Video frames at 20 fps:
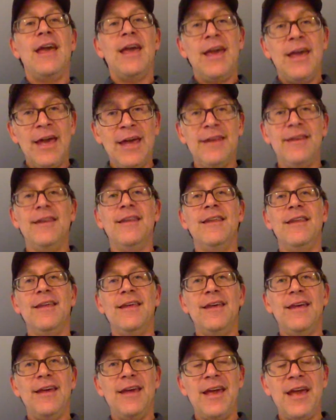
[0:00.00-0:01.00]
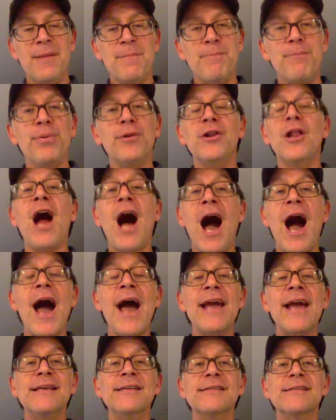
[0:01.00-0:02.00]
it
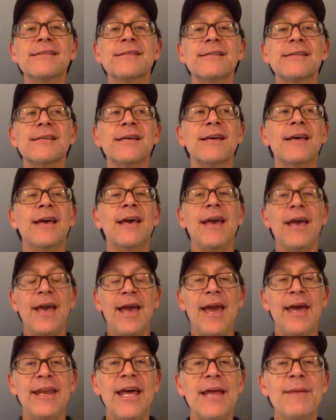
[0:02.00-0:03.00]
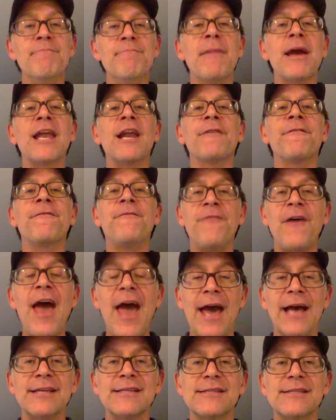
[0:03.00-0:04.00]
implies and it
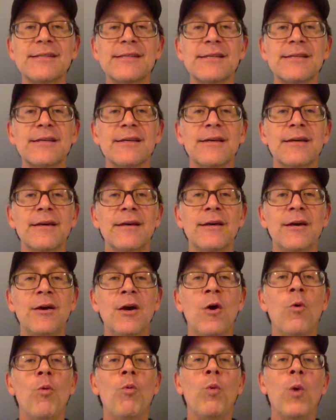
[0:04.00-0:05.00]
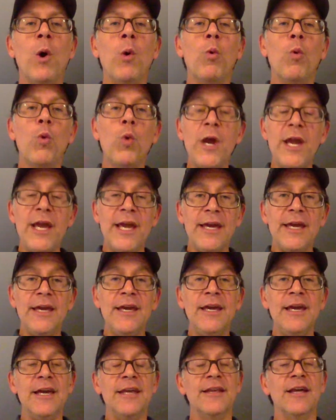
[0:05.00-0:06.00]
manifests what
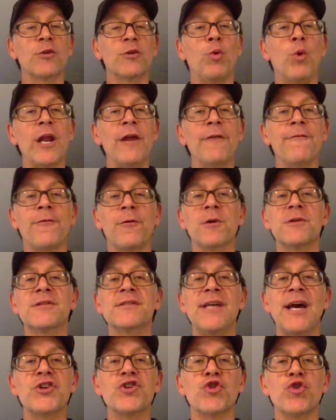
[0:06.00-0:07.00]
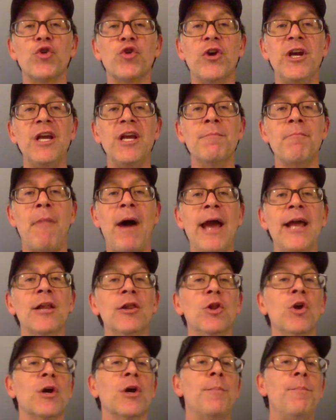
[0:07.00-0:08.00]
we in the 21st century
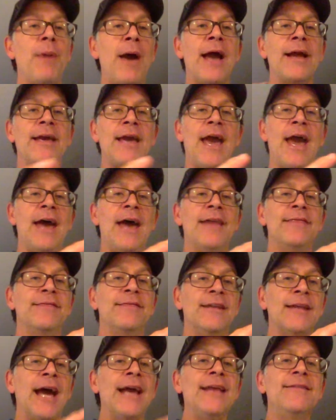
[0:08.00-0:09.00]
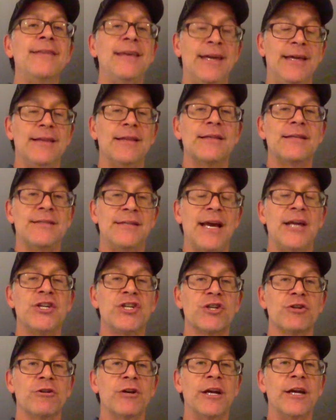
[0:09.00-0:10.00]
might look back at the 19th
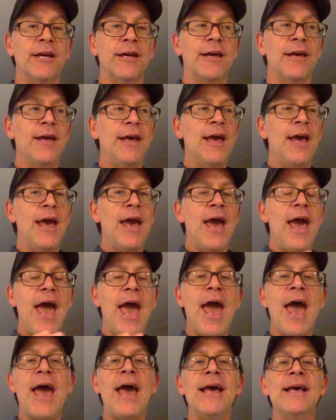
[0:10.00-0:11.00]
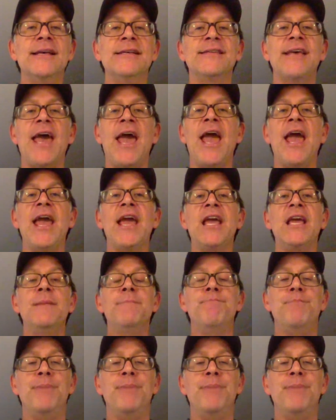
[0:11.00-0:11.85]
century as a